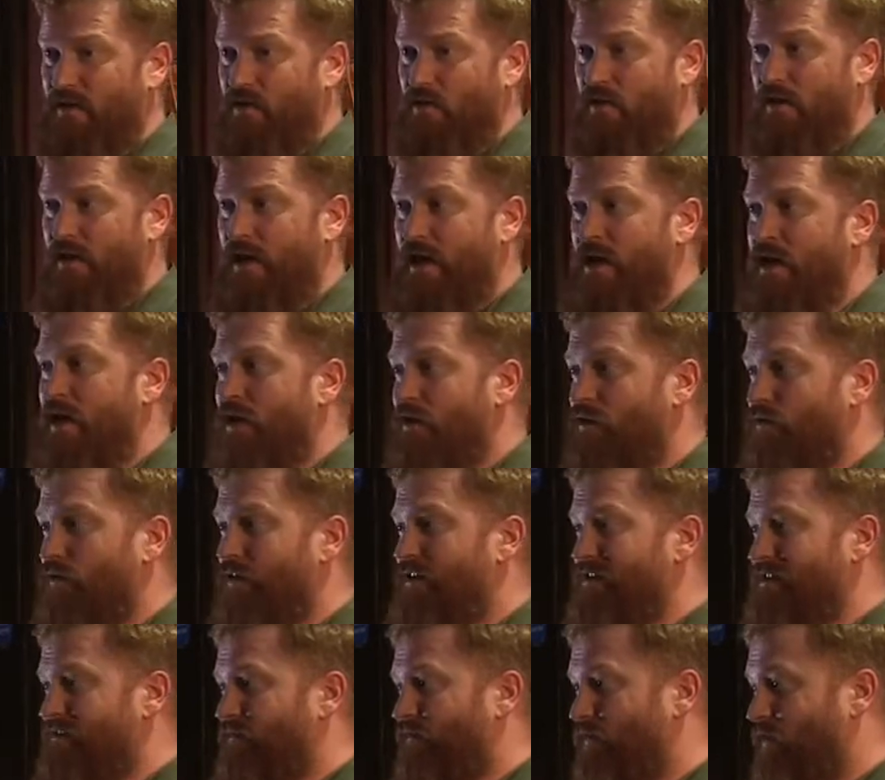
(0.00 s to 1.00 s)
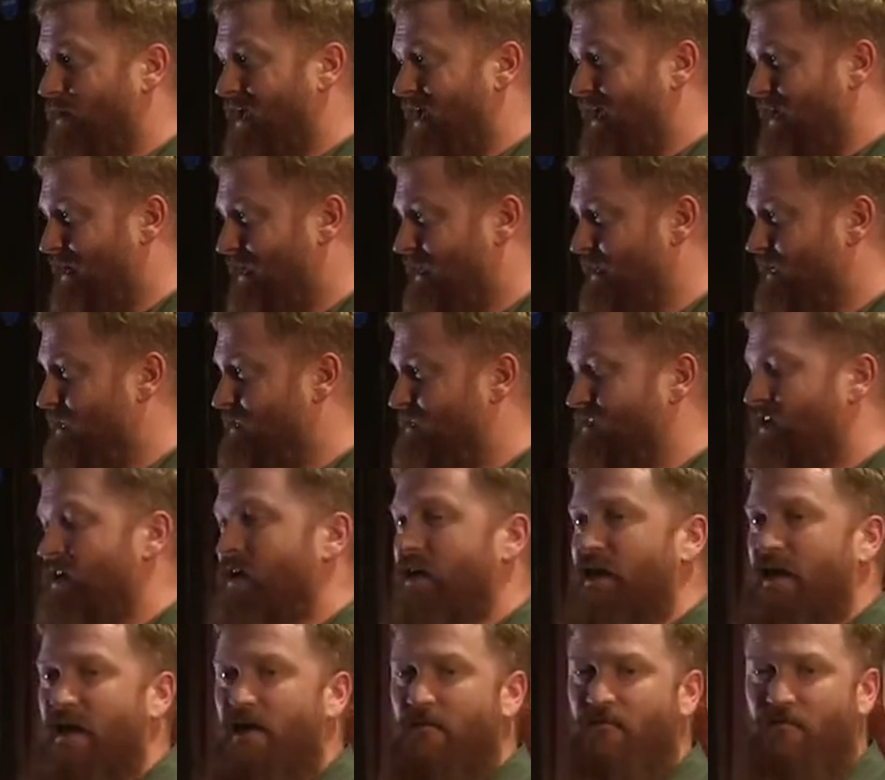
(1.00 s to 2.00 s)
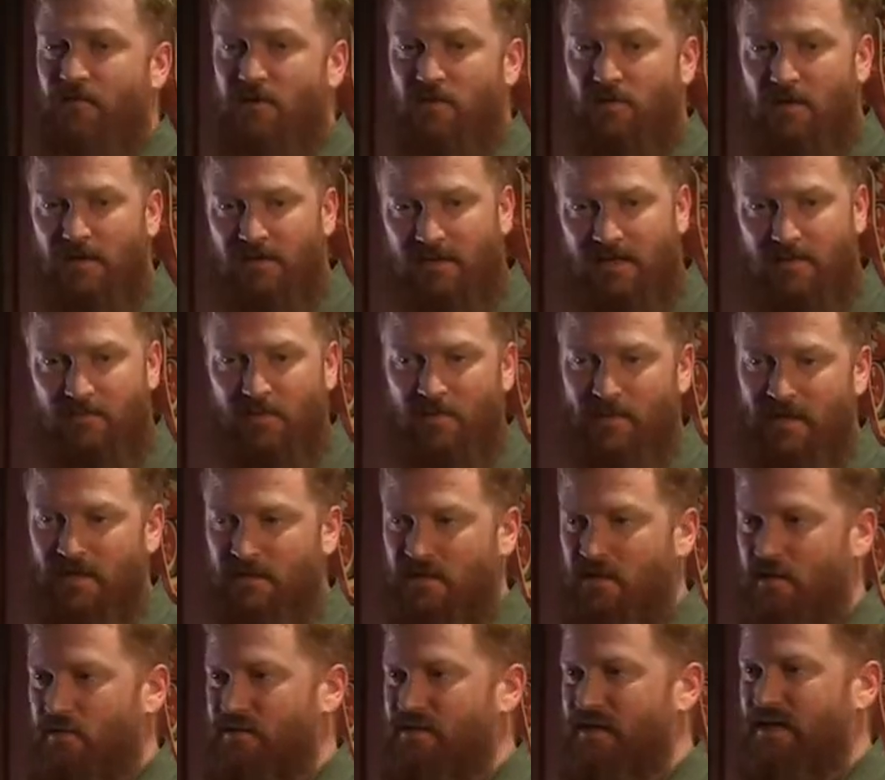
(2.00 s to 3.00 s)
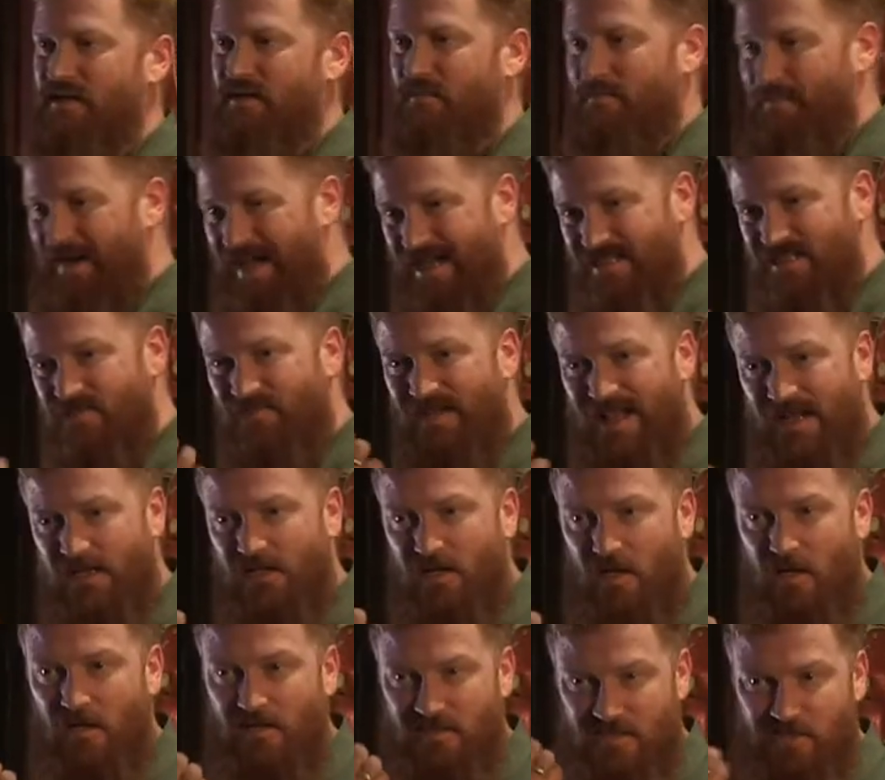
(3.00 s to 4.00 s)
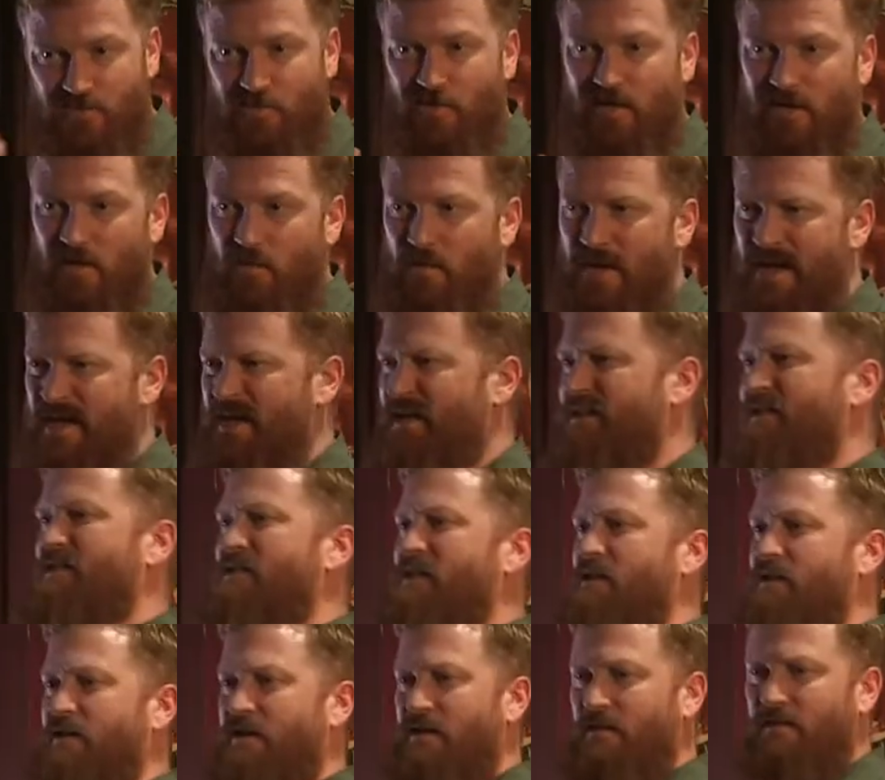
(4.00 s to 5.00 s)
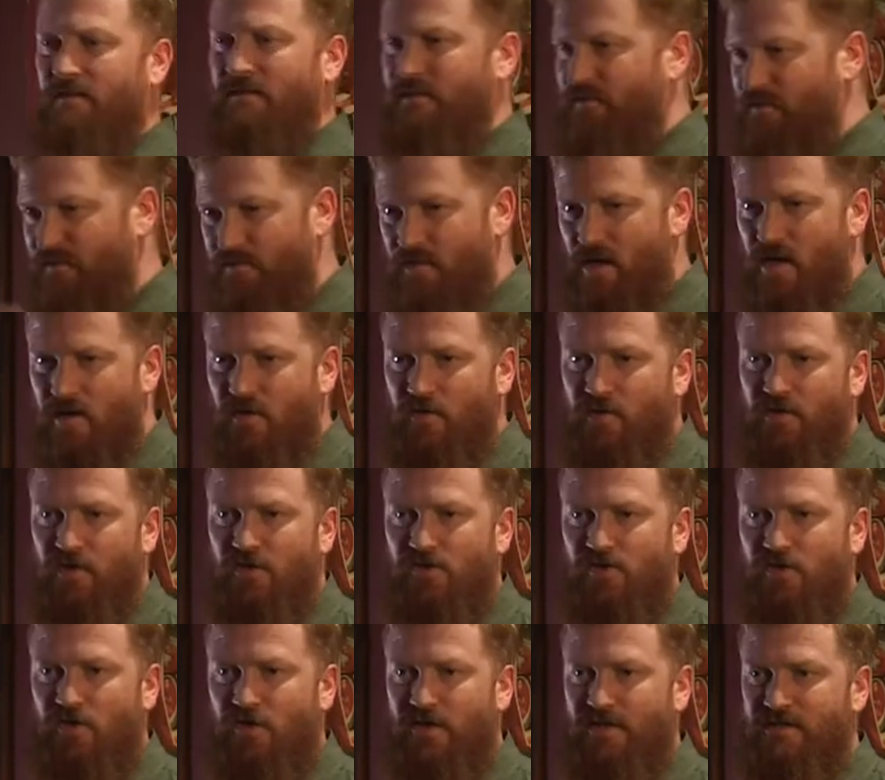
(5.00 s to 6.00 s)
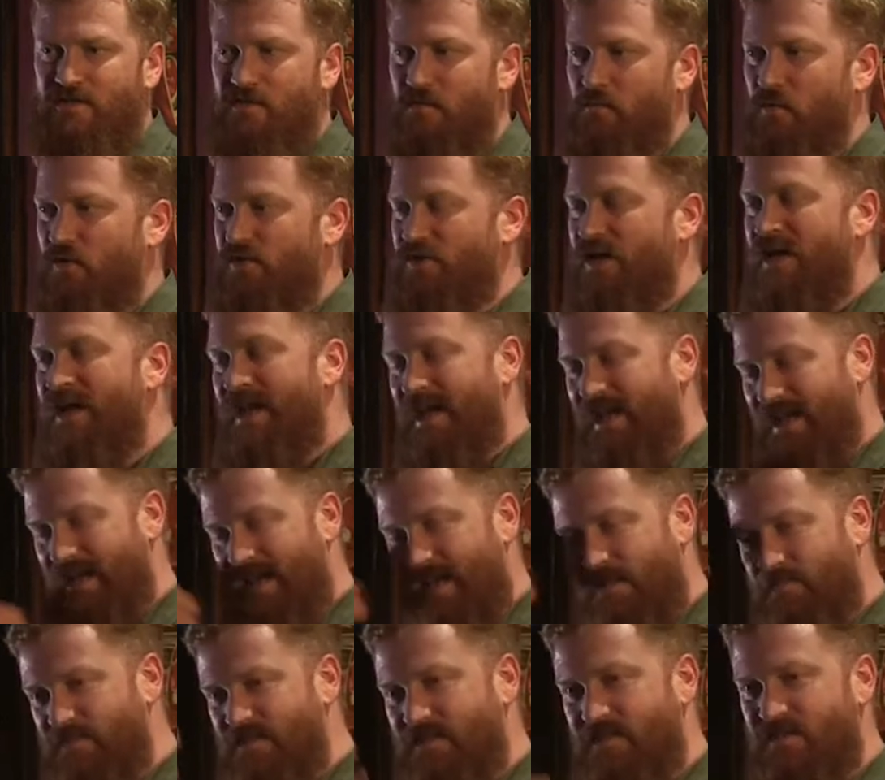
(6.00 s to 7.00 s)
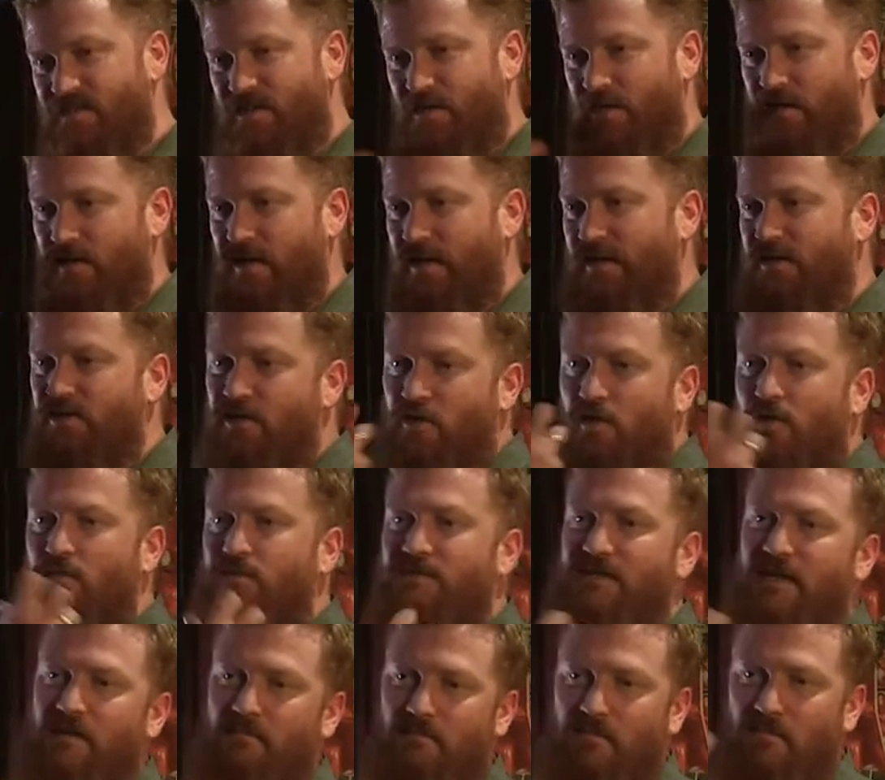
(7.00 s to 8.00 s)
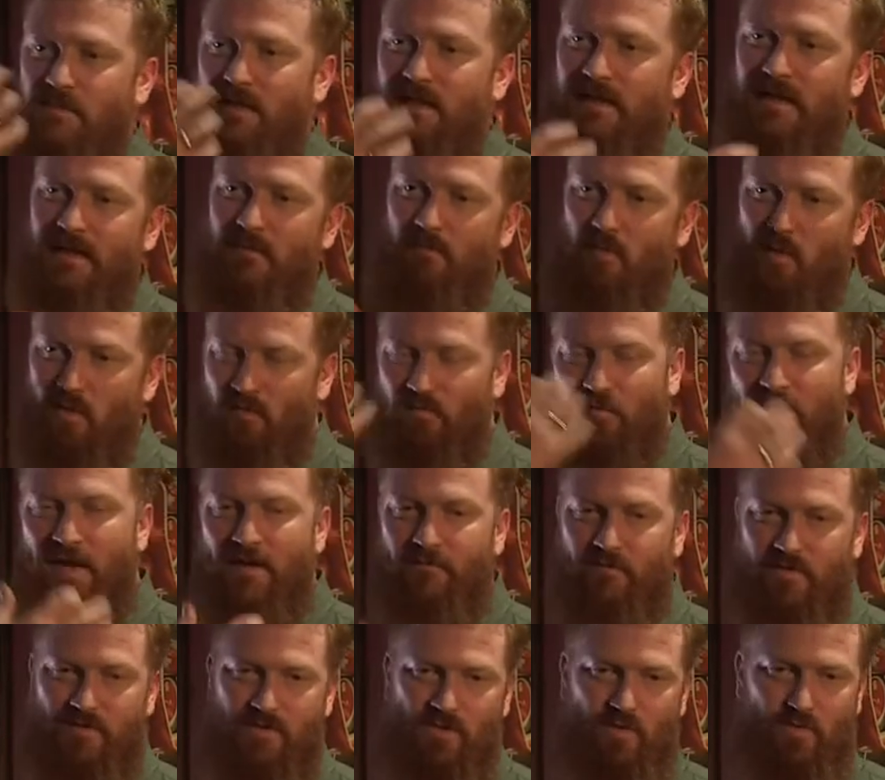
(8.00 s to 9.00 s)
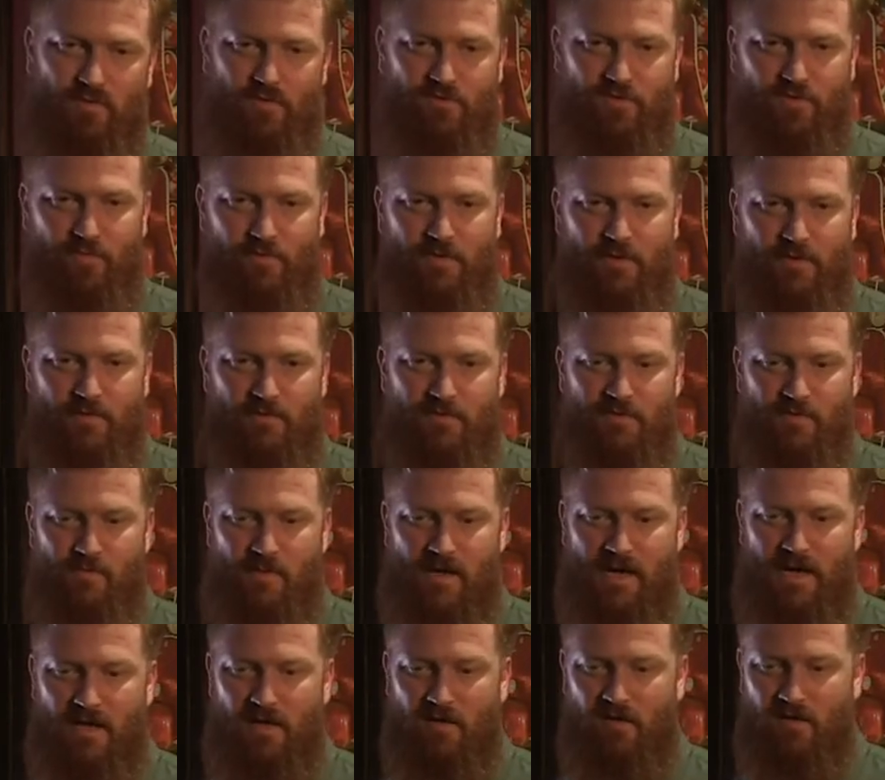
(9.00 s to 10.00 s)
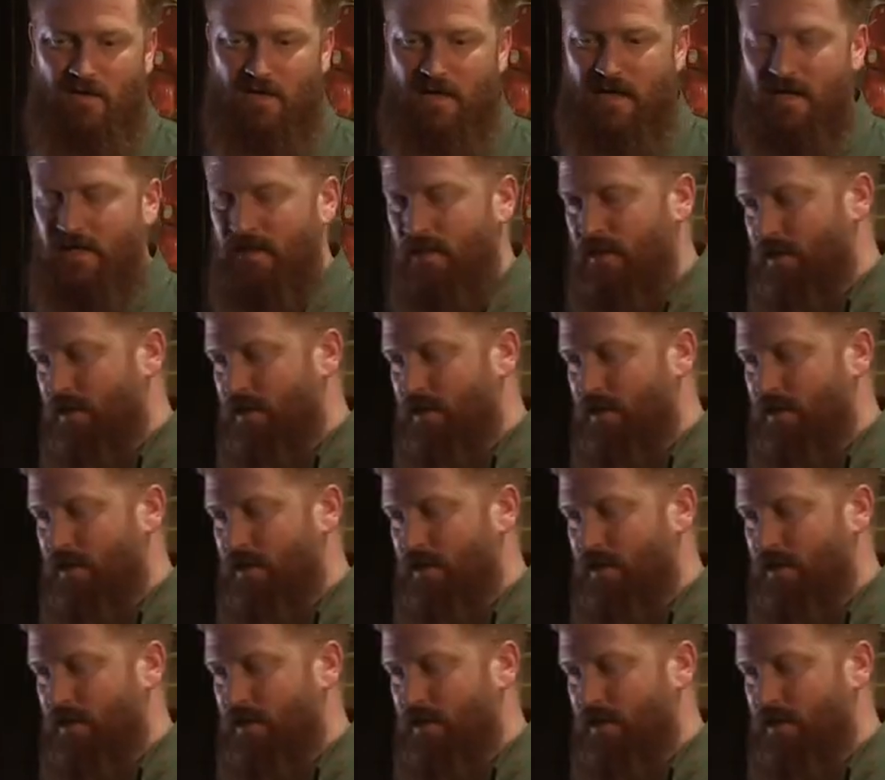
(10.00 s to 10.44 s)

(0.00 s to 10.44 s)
okay? The reason for that is if you keep your mouth closed, you get a blast of alcohol straight away. It's you're not going to enjoy it so much. It helps it circulate. You'll get more flavours going through there as well, okay?